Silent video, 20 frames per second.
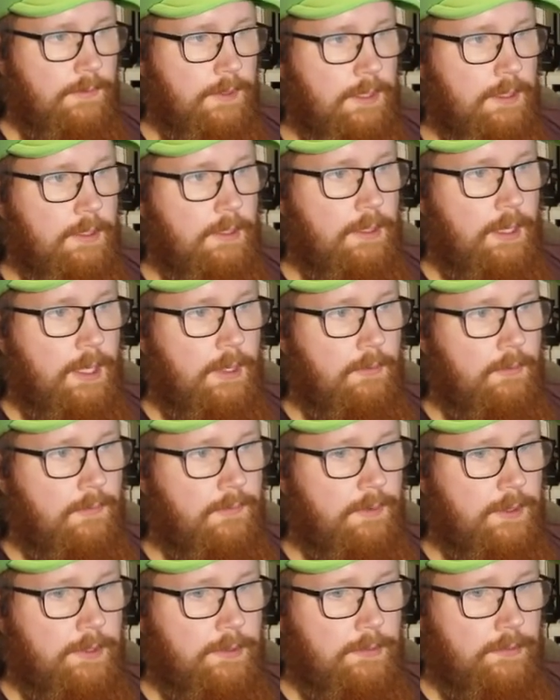fact that I have a
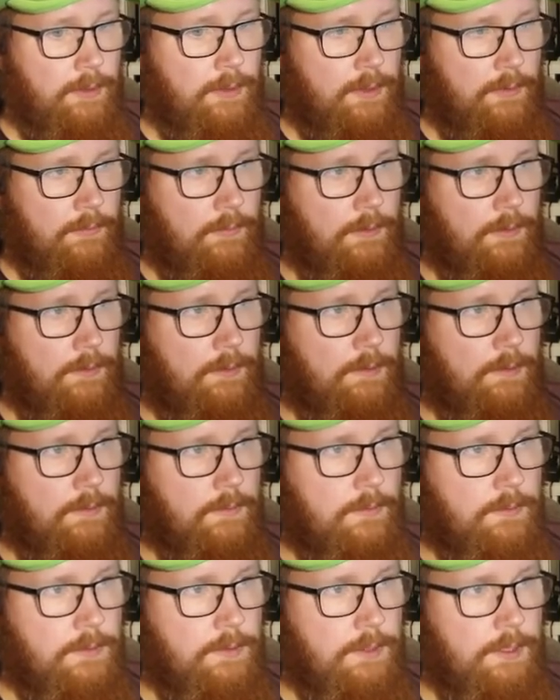fast travel is
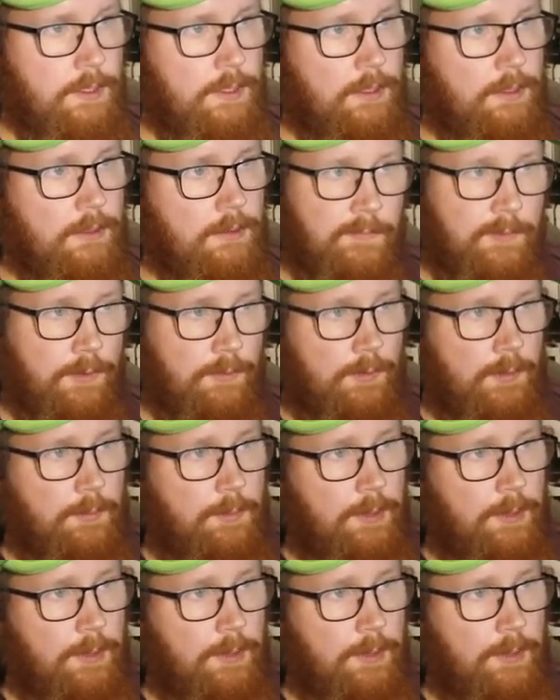interesting, I guess. So we